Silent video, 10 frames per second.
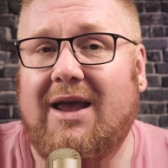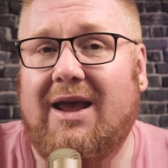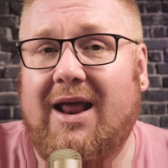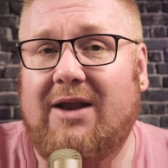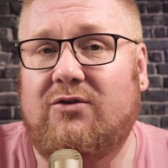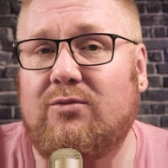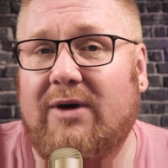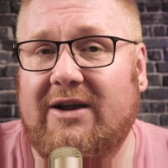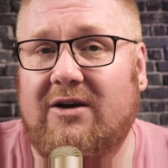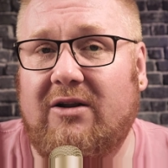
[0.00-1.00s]
and I do
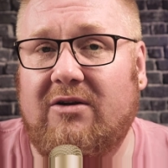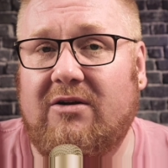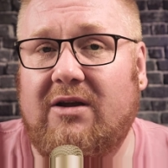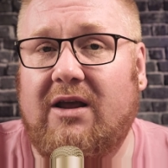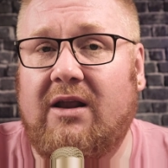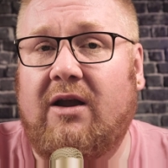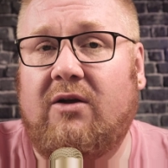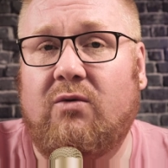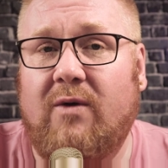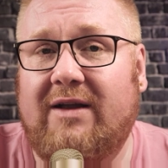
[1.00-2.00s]
my color and I
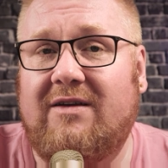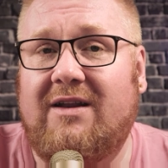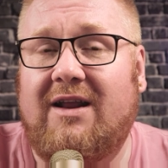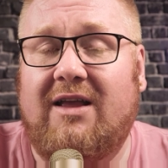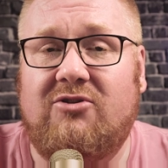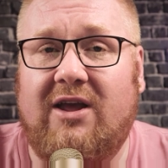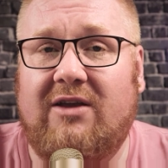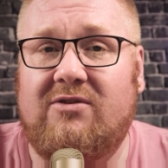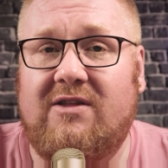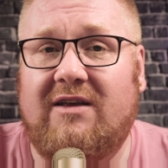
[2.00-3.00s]
correct it and I
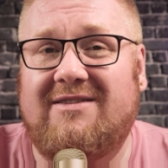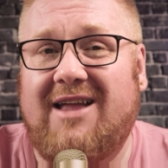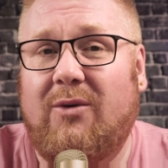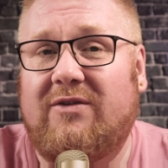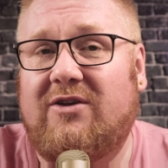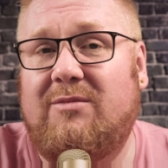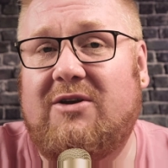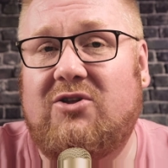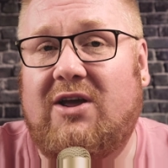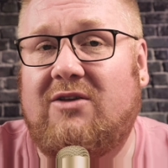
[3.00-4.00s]
change things, now it's going to
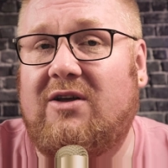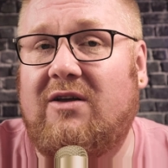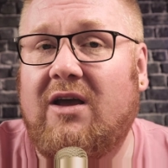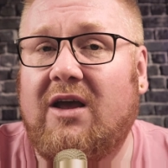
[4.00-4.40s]
be changing